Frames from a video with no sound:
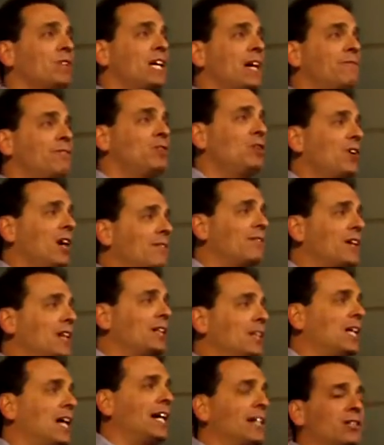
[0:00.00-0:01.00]
If you have a
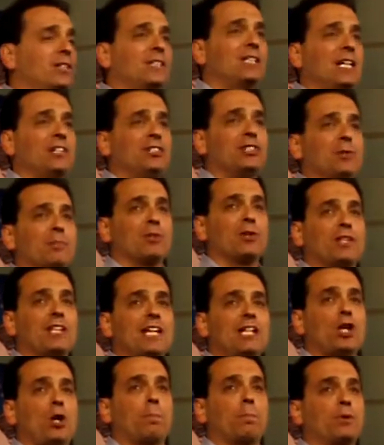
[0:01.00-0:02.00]
client or customer and they
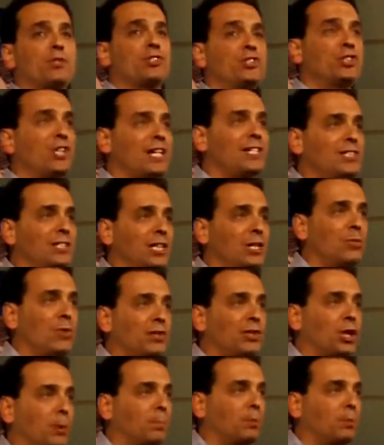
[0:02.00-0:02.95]
know precisely what their